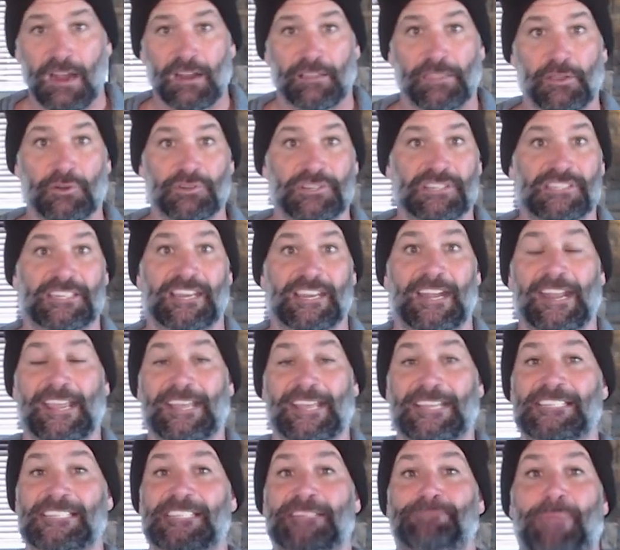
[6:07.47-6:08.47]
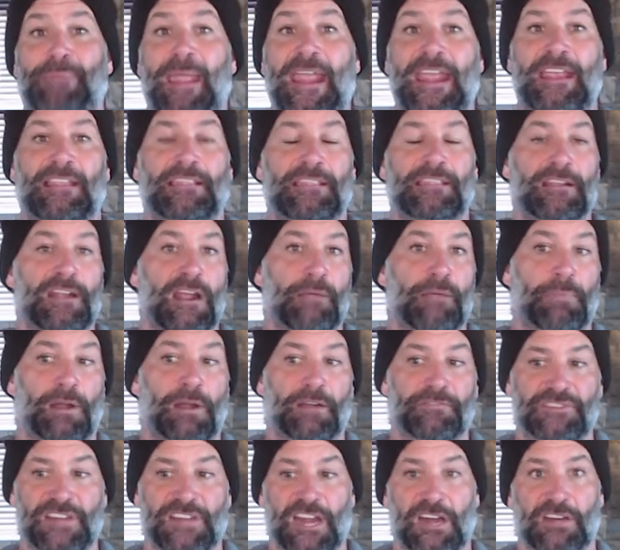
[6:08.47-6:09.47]
They're just gonna expand the number
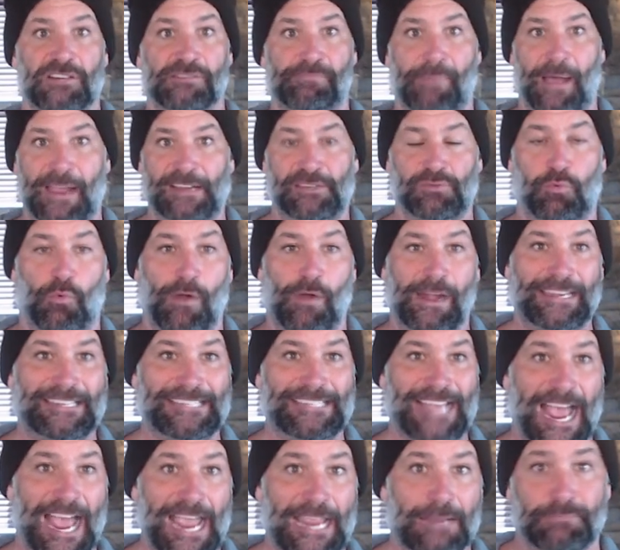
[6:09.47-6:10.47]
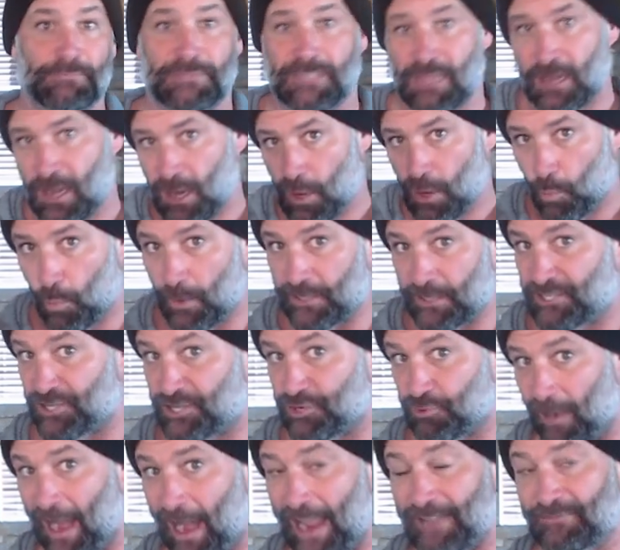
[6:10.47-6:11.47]
of shares by twenty times, which
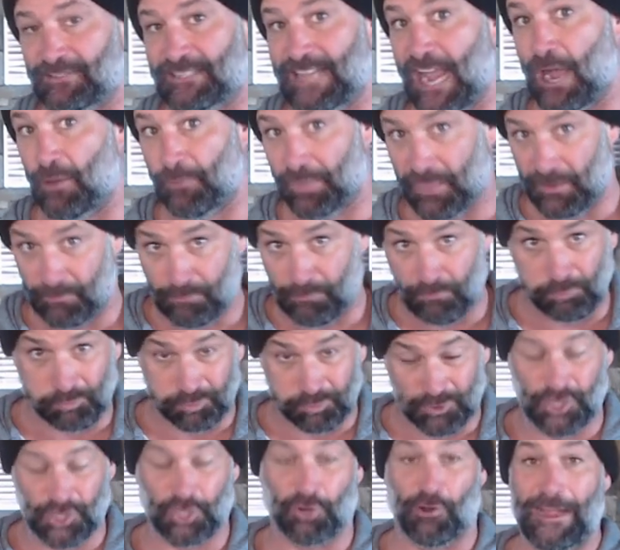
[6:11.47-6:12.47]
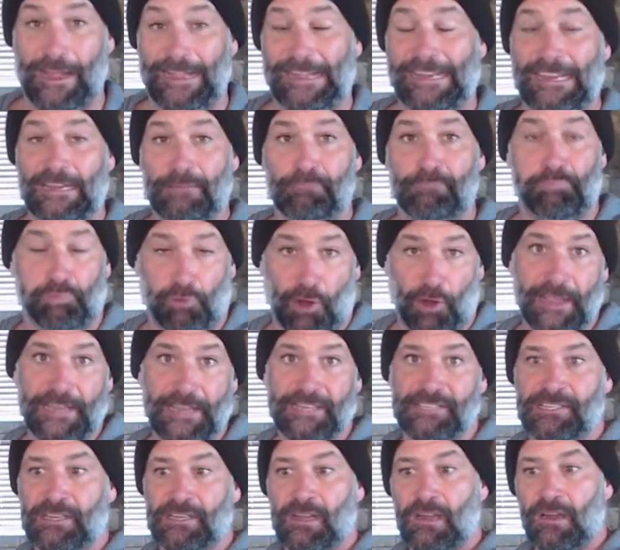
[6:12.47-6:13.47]
drives down the trading
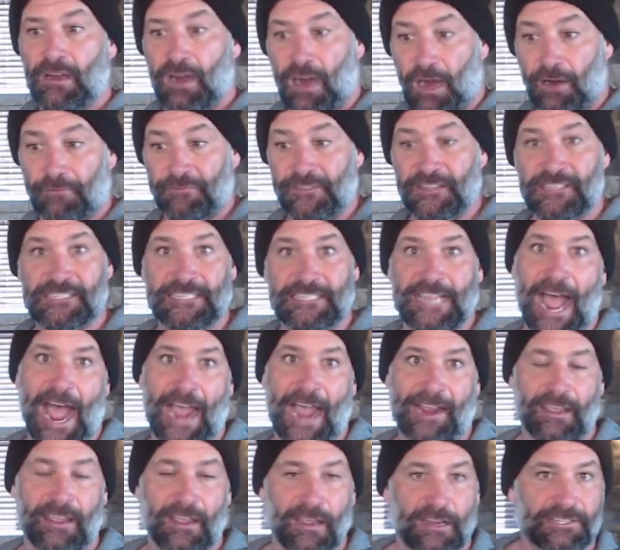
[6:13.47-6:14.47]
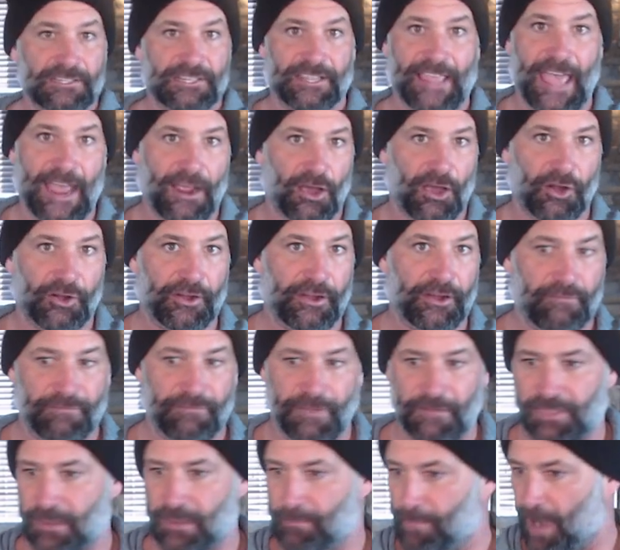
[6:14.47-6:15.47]
price of the stock to that one hundred
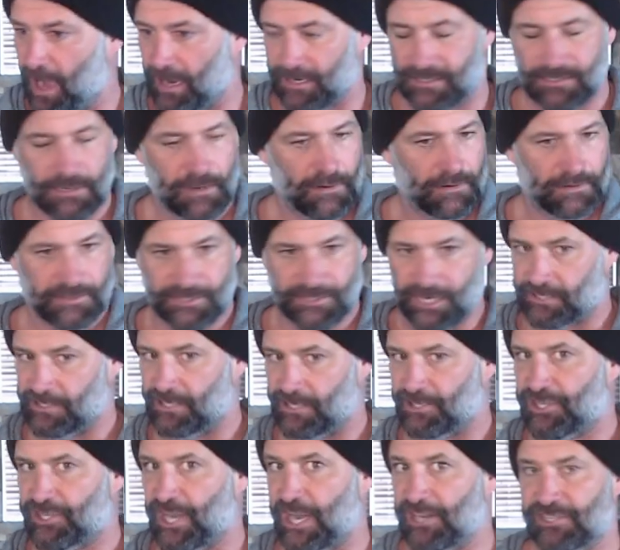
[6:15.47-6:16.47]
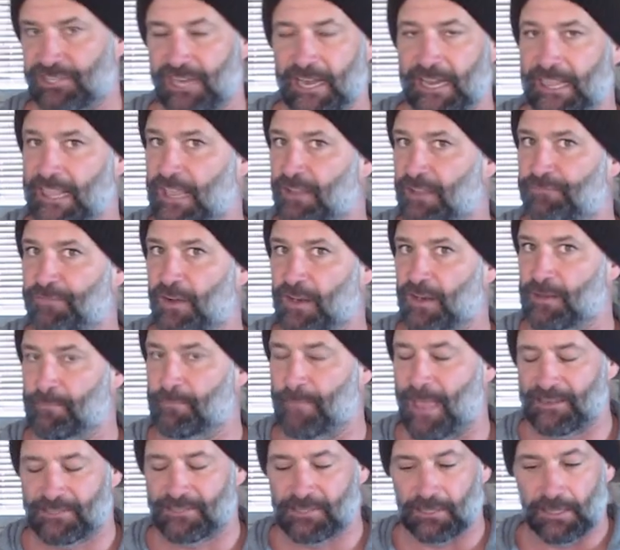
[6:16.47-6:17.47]
fifty bucks. Doesn't change anything
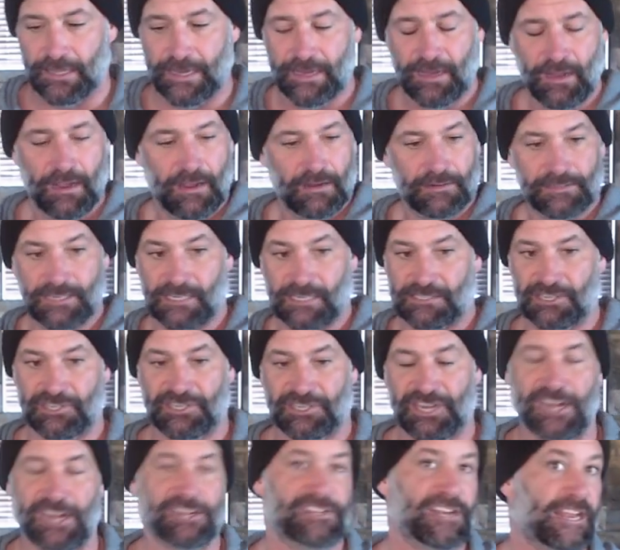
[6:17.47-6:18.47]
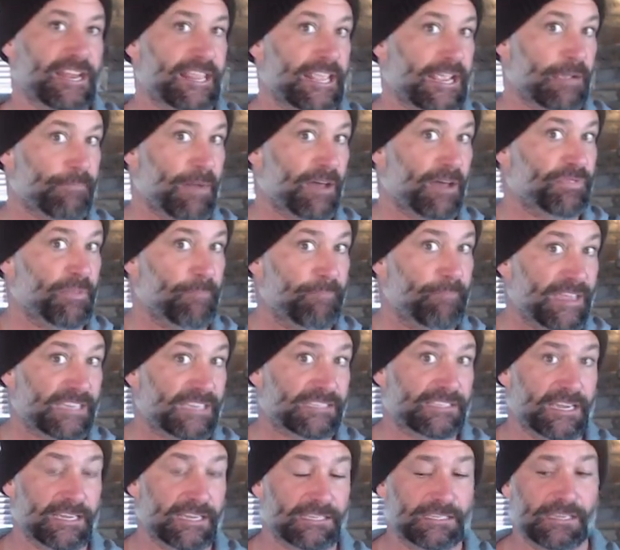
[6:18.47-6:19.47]
fundamentally, doesn't change anything about the
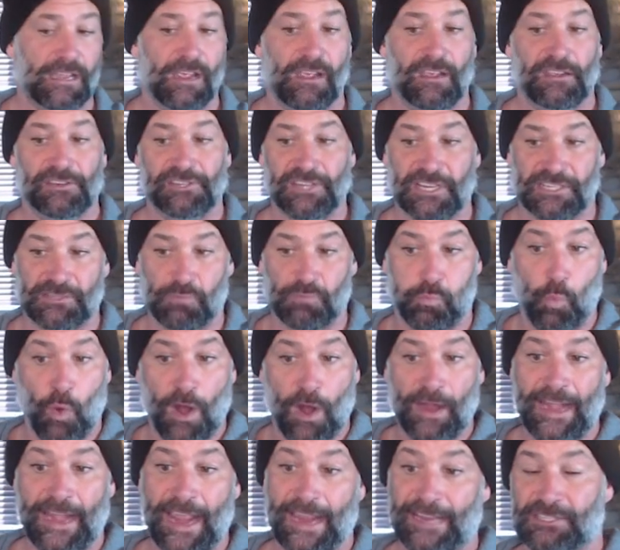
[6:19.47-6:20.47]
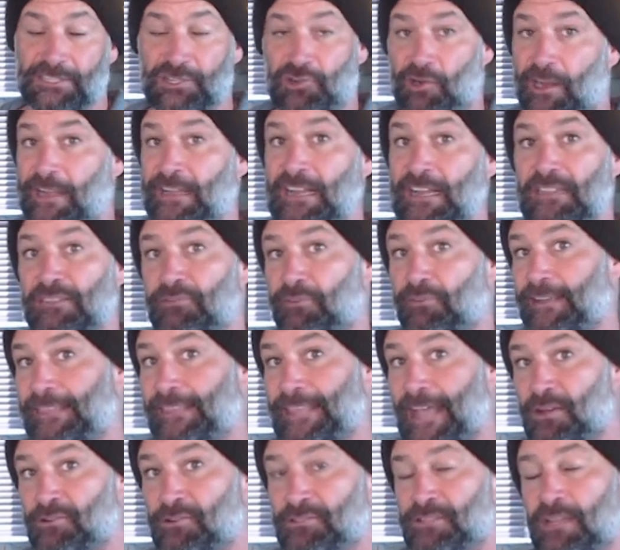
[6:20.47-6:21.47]
business. Just one day it's trading at three
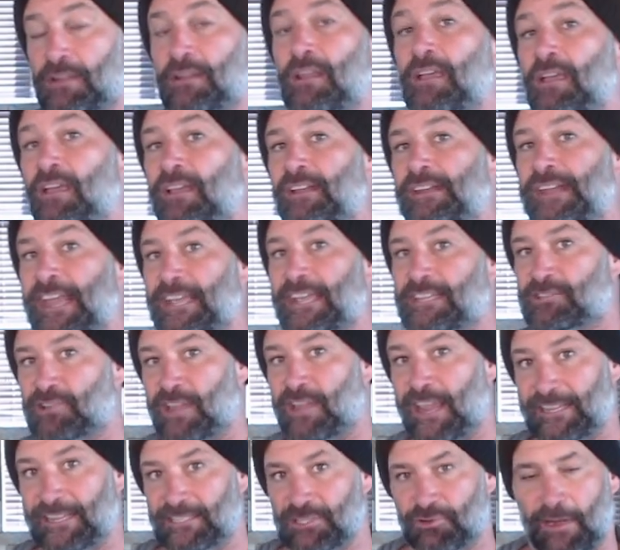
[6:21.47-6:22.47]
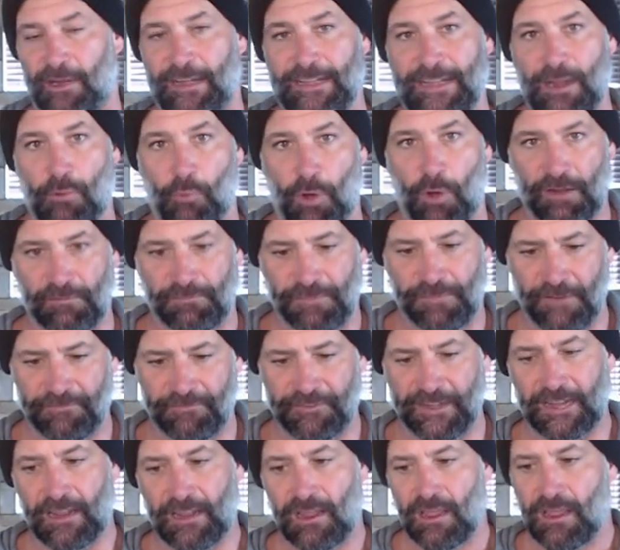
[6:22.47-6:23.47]
thousand, next day it's trading at one hundred
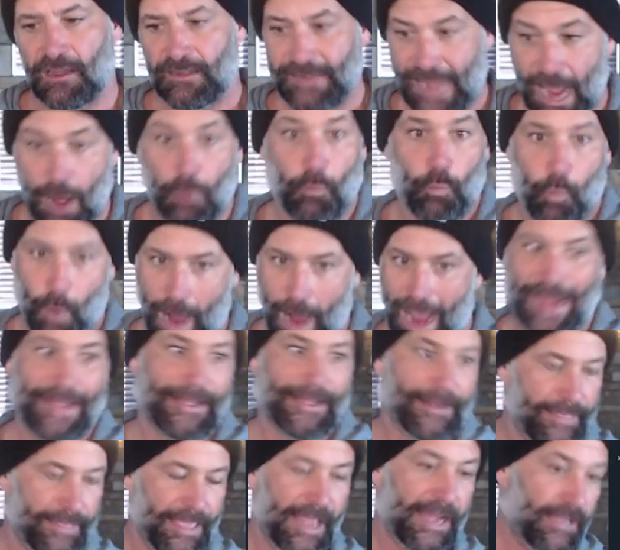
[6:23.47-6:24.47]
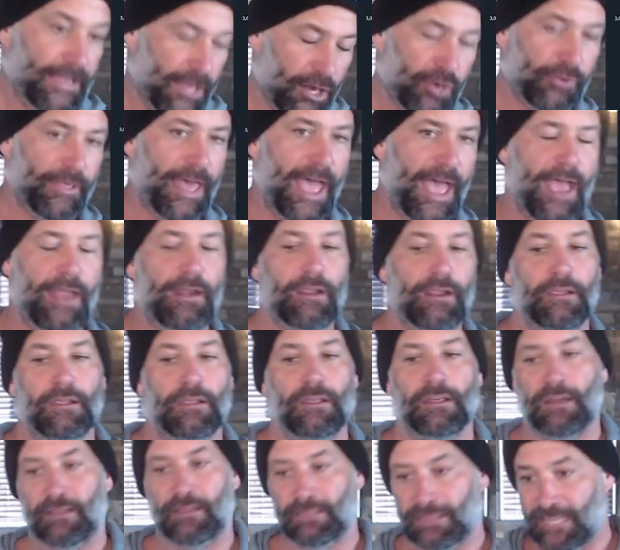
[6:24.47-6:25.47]
fifty. Now, why do they do that?
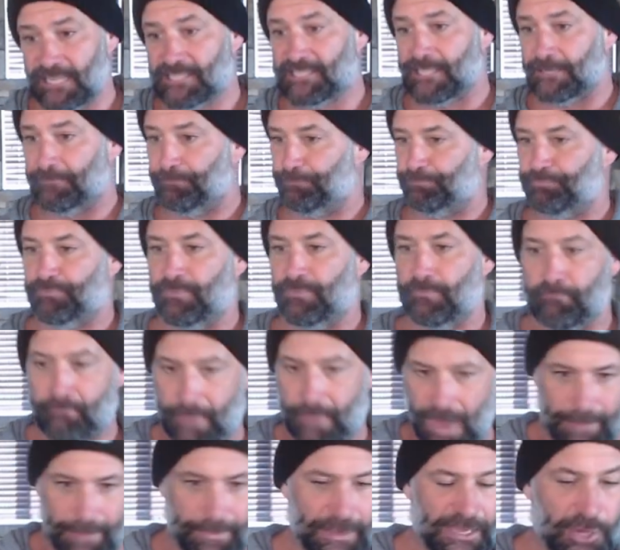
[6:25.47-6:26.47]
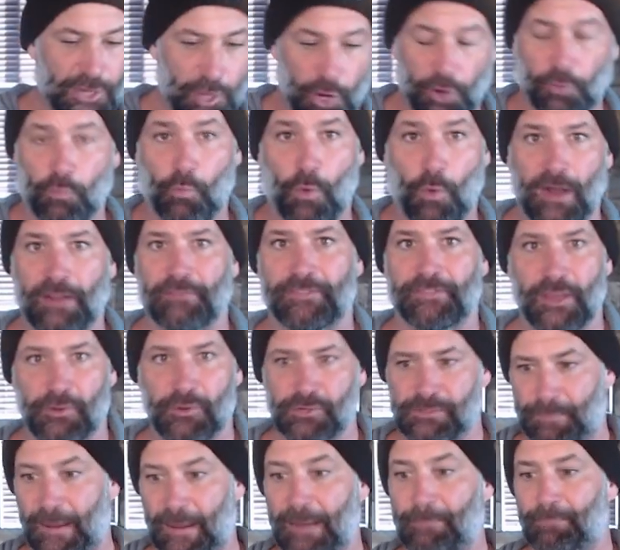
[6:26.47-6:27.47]
Listen, maybe you're one of
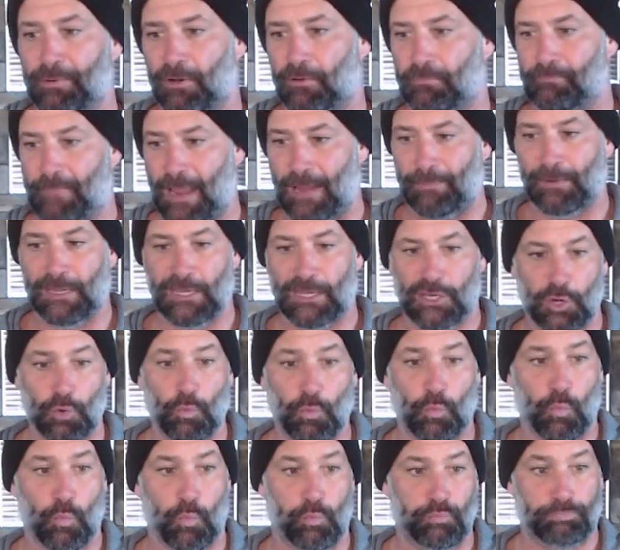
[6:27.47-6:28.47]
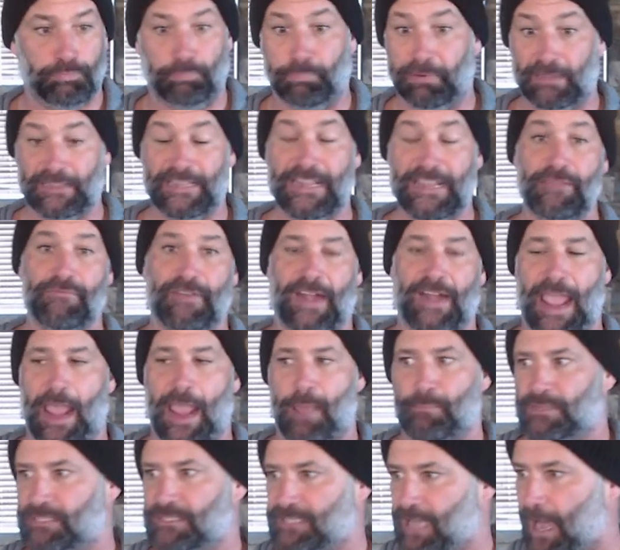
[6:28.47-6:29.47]
those people. Maybe you believe in
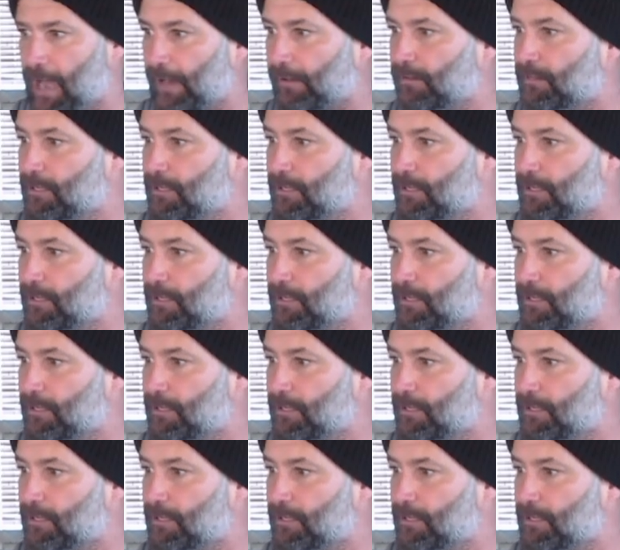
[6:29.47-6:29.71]
Amazon.